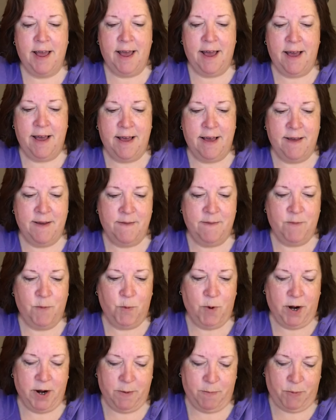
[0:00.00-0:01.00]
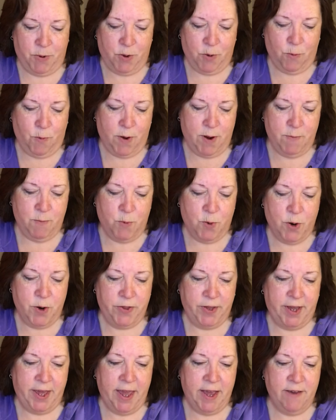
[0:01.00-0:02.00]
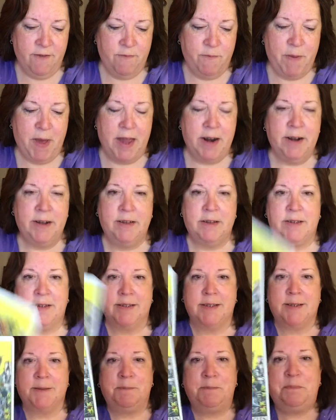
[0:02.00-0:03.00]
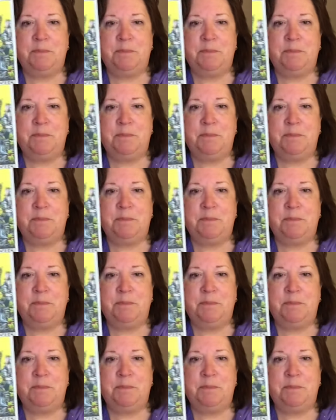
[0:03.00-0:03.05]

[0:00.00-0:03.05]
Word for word: uh, we're going to pull one more the king of pentacles